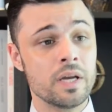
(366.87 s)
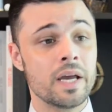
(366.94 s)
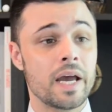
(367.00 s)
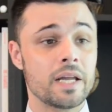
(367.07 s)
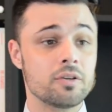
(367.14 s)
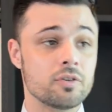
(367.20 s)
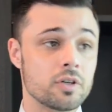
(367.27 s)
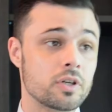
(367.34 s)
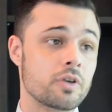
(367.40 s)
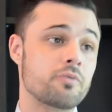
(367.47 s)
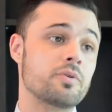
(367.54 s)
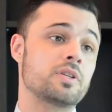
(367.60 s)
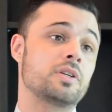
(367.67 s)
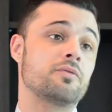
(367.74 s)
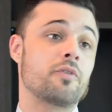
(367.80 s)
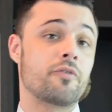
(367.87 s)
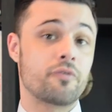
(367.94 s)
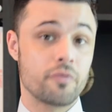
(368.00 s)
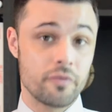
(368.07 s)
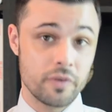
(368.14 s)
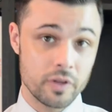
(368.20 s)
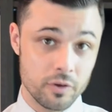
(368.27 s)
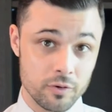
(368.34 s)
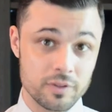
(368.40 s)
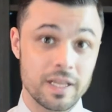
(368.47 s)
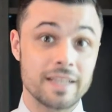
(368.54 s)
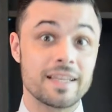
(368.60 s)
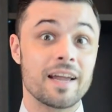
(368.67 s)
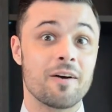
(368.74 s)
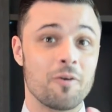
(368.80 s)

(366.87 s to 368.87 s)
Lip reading: and you're going to receive a free video that I